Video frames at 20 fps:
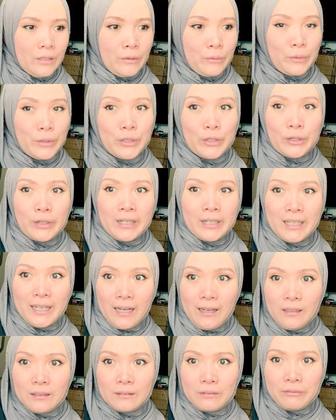when your
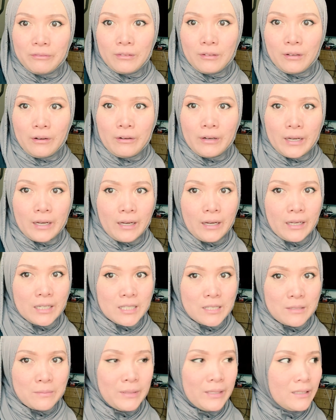gut flora
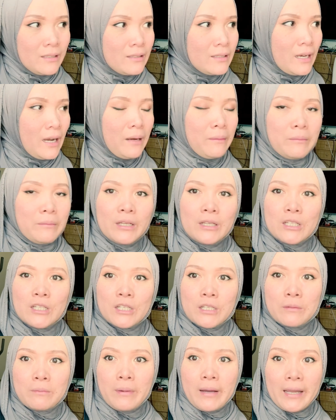has been
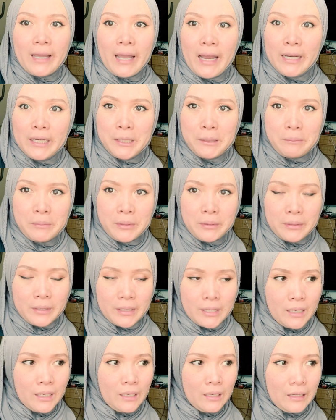damaged by
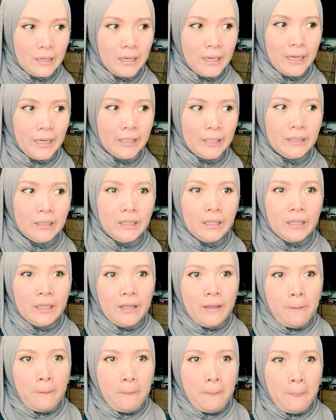antibiotic and
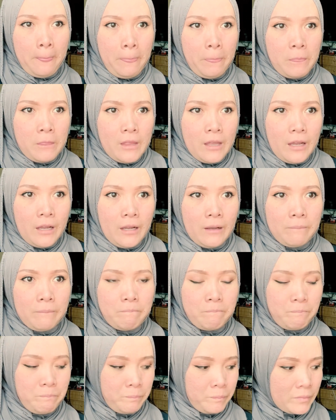
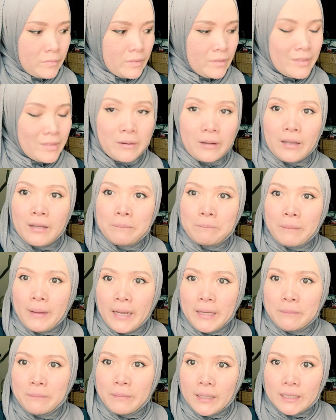um, the
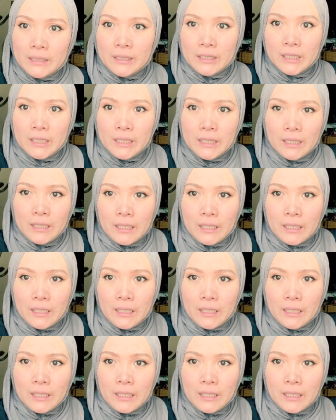bad bacteria